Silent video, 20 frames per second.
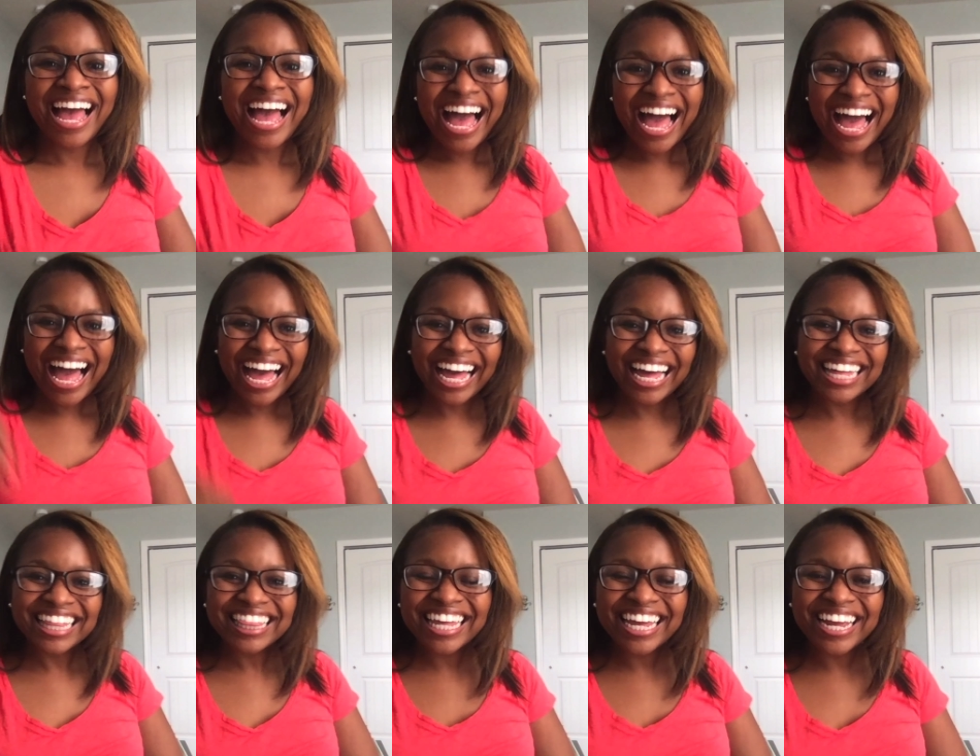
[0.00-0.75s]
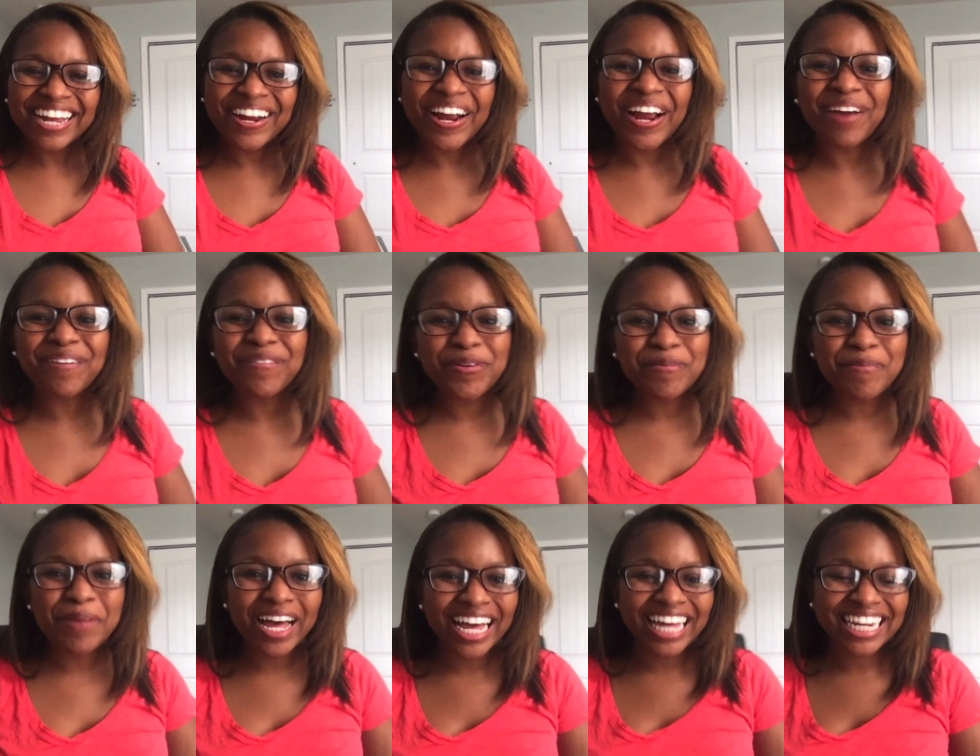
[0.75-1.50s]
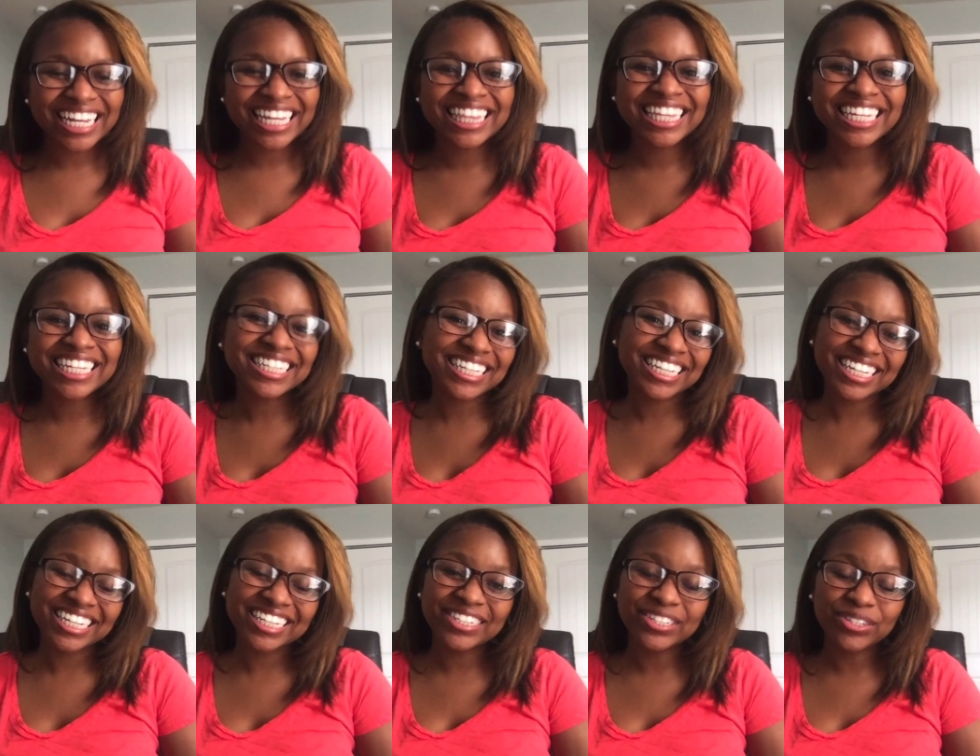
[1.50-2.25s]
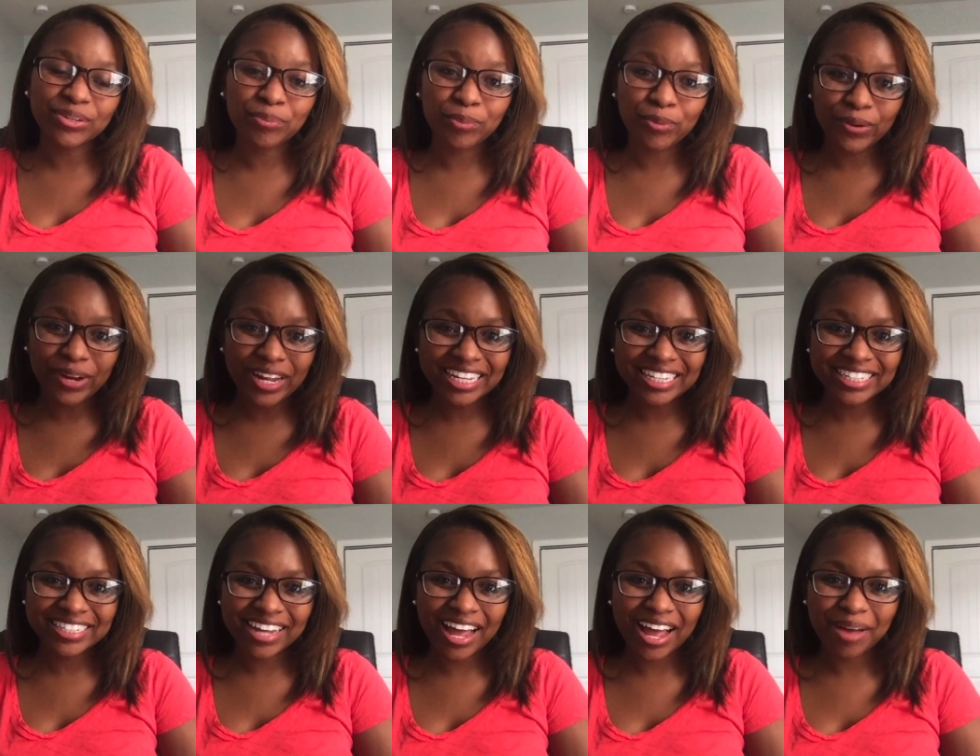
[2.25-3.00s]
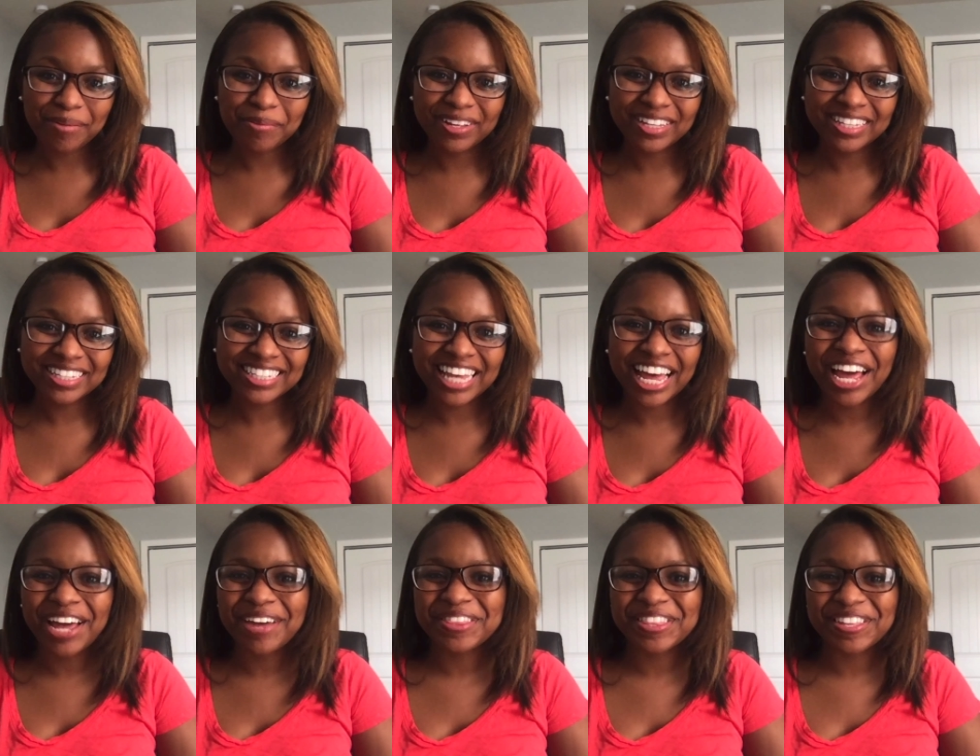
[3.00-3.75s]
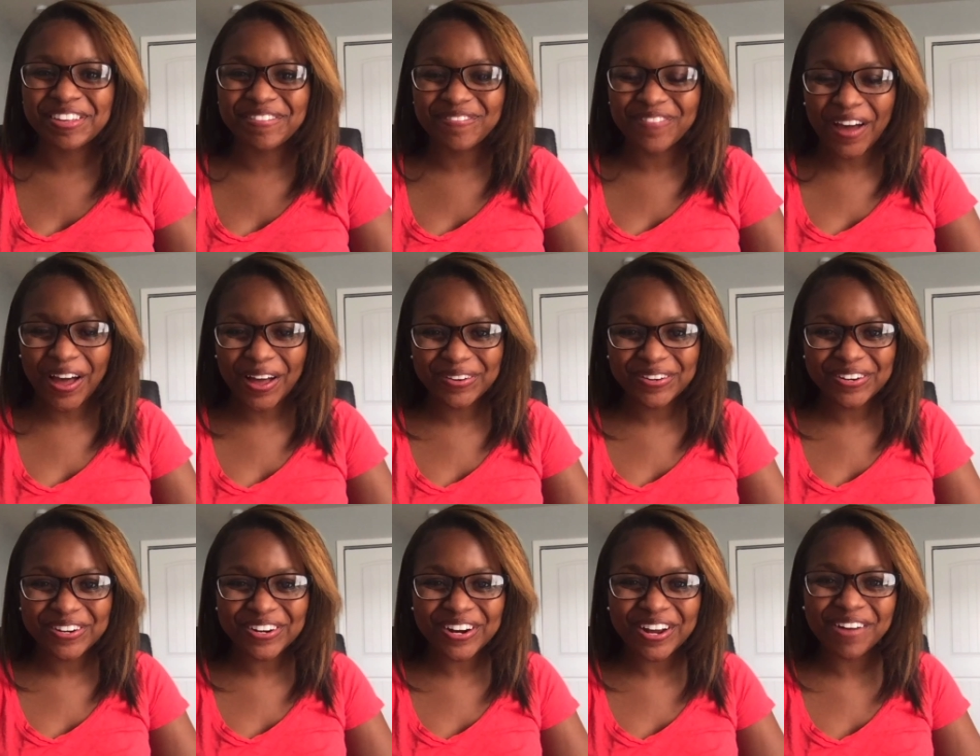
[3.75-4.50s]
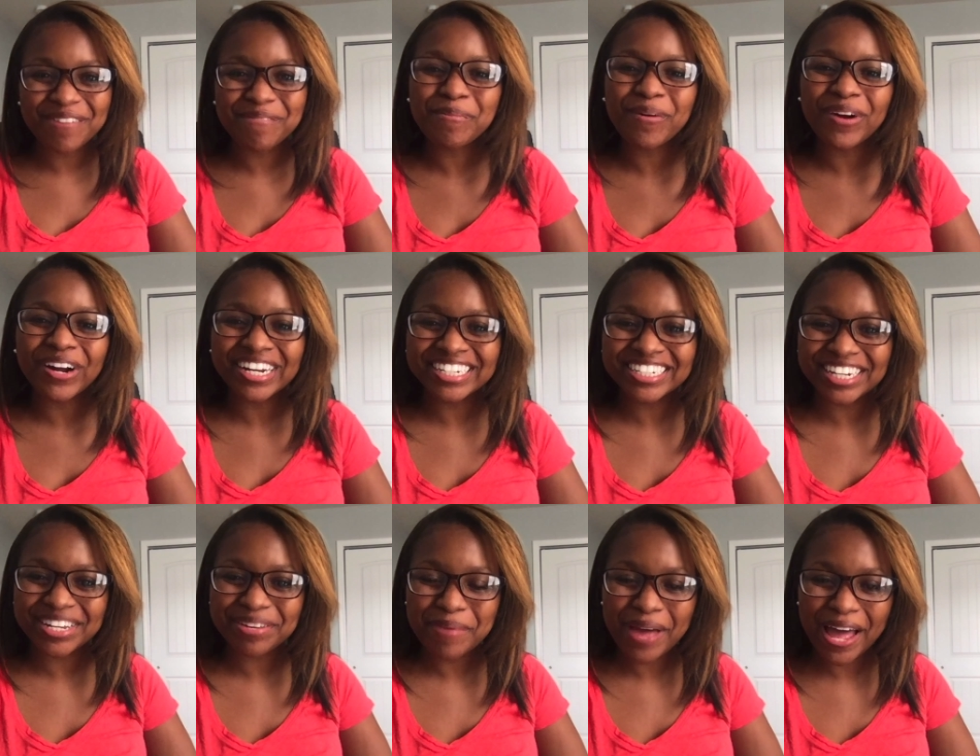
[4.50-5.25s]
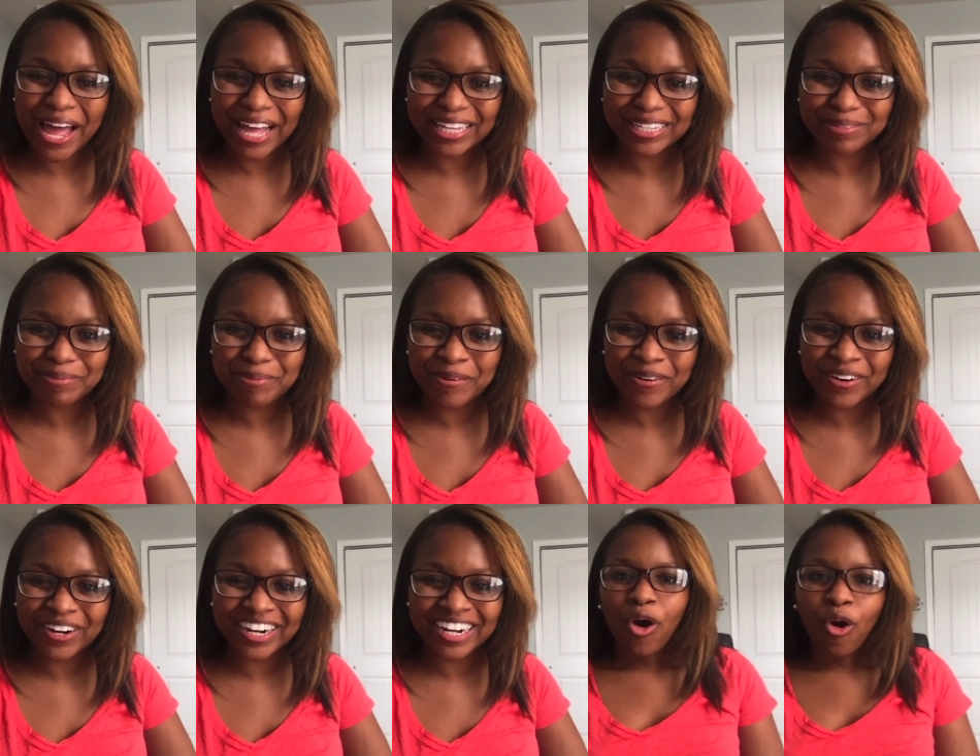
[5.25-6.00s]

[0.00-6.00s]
Hi there, everybody. This is Sabriya Dobbins. I am the founder of Project Passport.